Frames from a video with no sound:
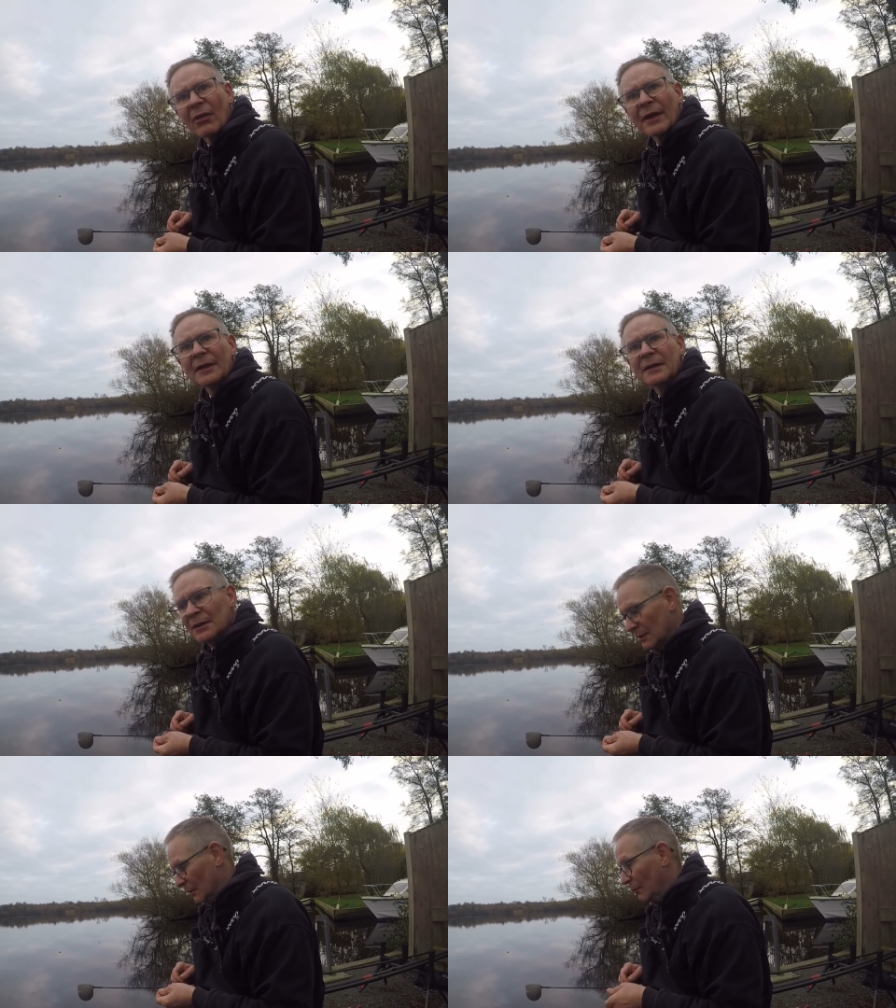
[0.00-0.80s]
the
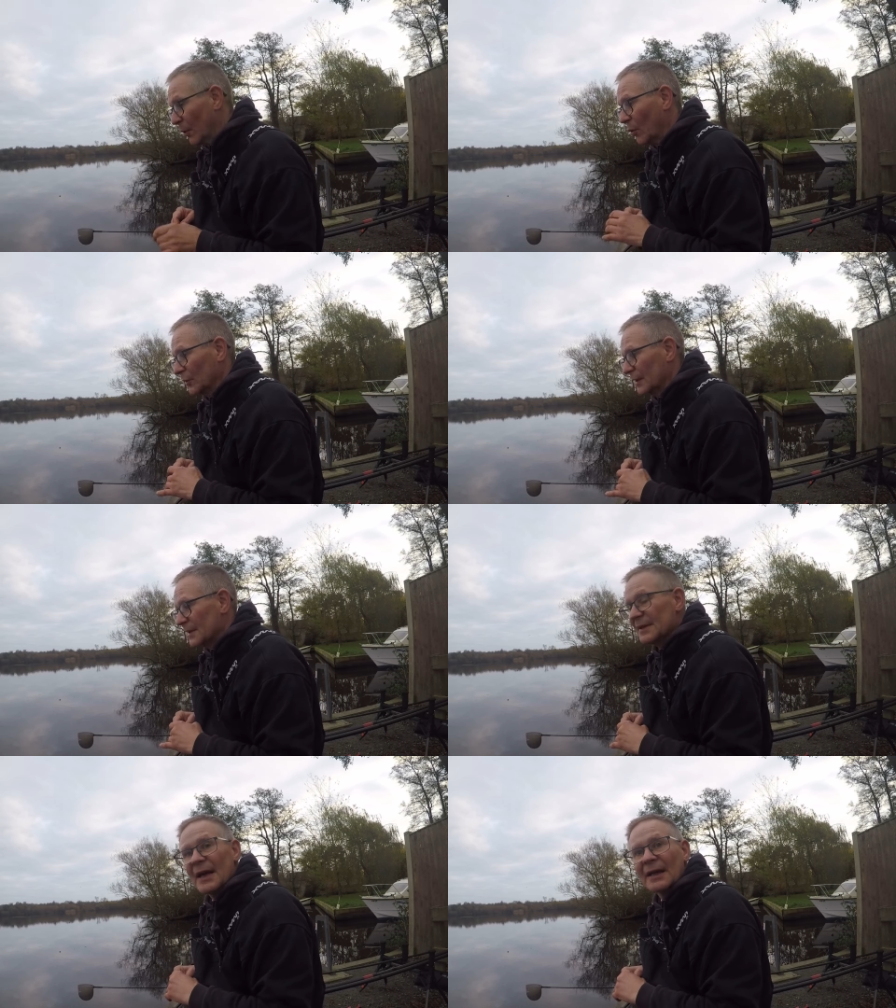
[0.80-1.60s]
boarding
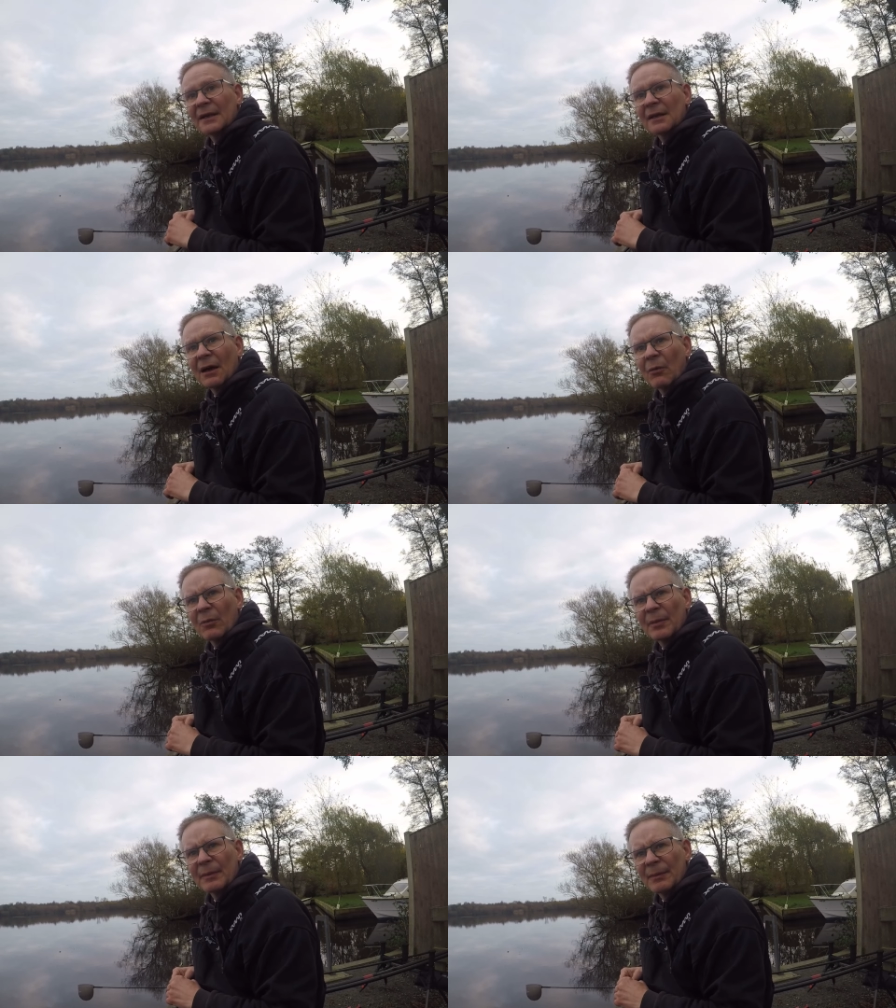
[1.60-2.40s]
today, and I will
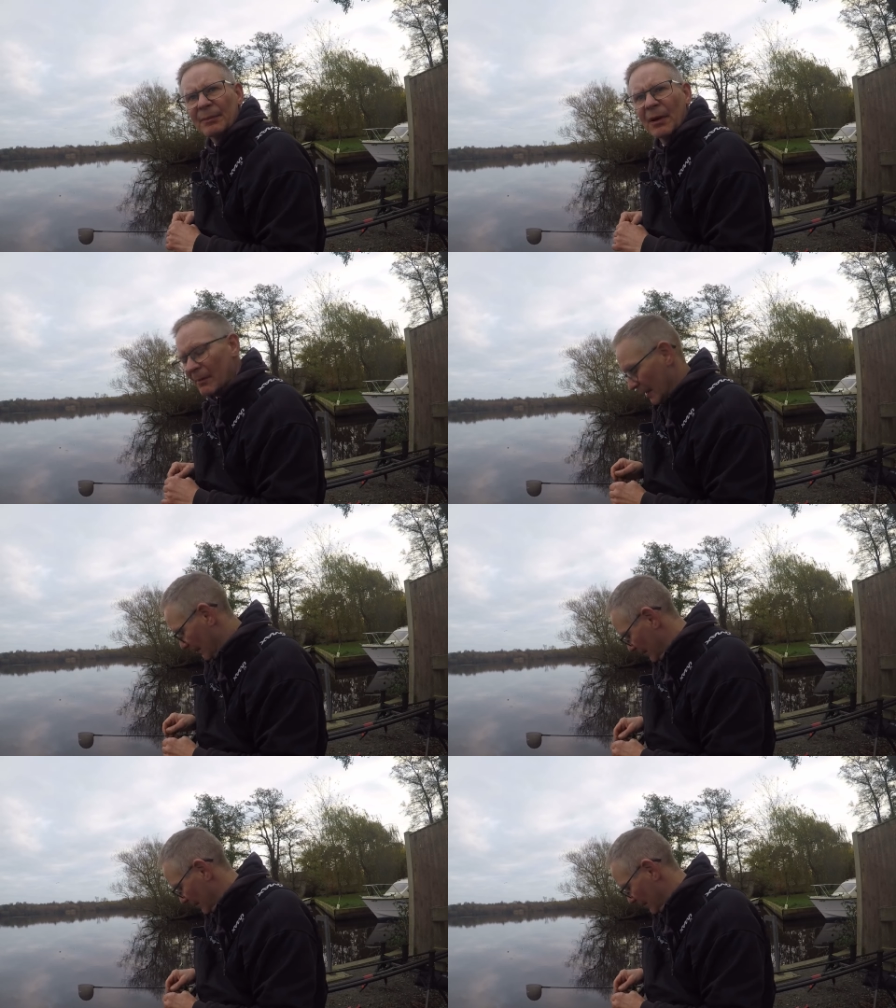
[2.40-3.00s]
be plumbing up a